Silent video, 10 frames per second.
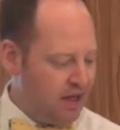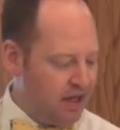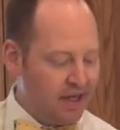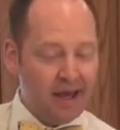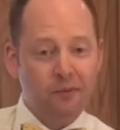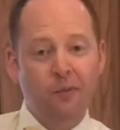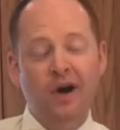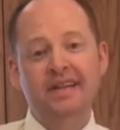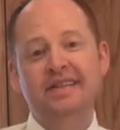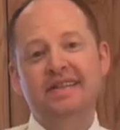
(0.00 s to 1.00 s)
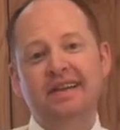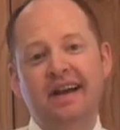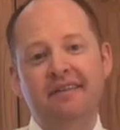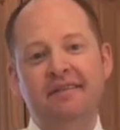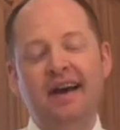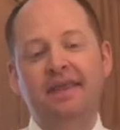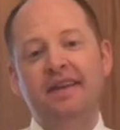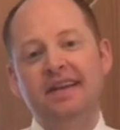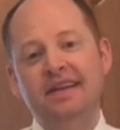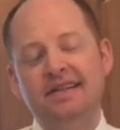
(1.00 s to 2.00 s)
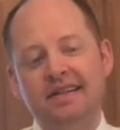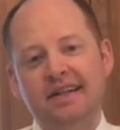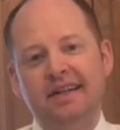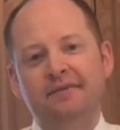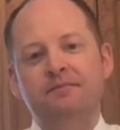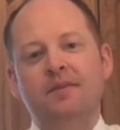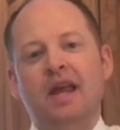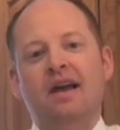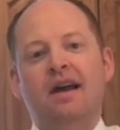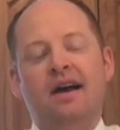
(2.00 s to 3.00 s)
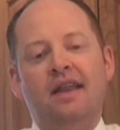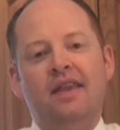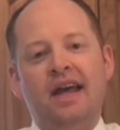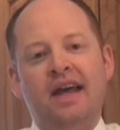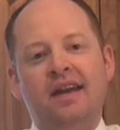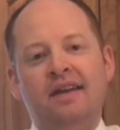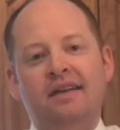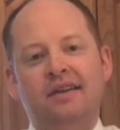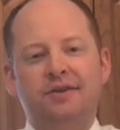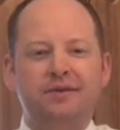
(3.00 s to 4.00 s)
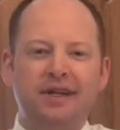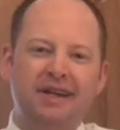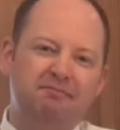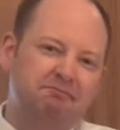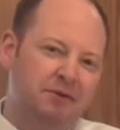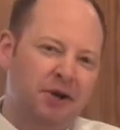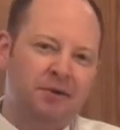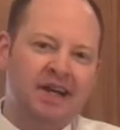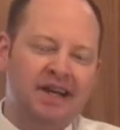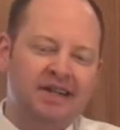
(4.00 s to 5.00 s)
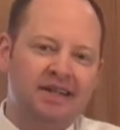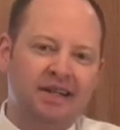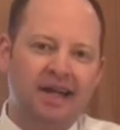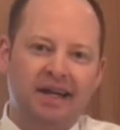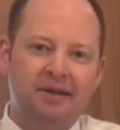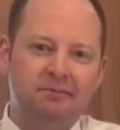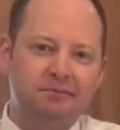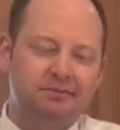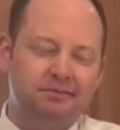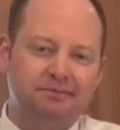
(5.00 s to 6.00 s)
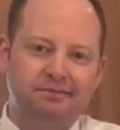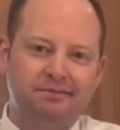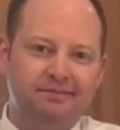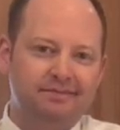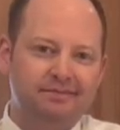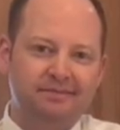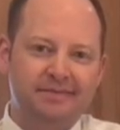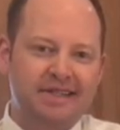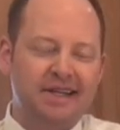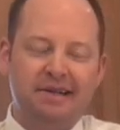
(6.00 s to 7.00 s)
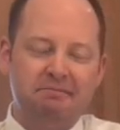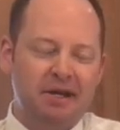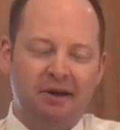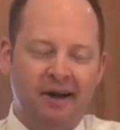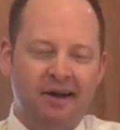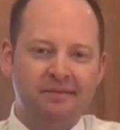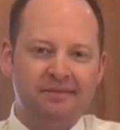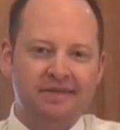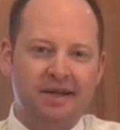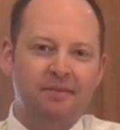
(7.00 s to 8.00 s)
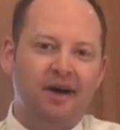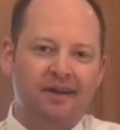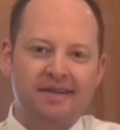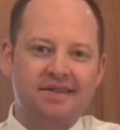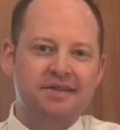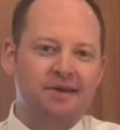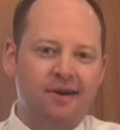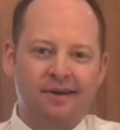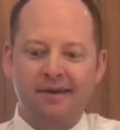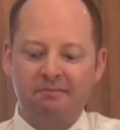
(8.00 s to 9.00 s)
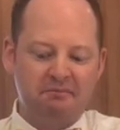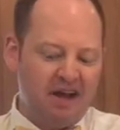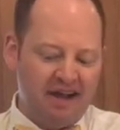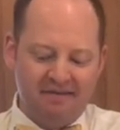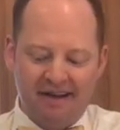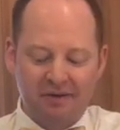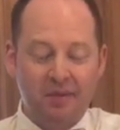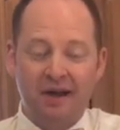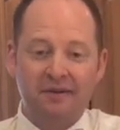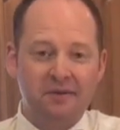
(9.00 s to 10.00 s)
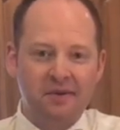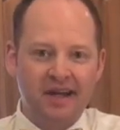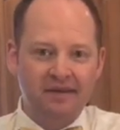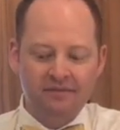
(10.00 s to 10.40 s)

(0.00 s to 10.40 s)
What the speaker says: Okay, once I've got the yeast in, then there's really no need to let it sit at all. Some call this a starter. I've never bothered to wait.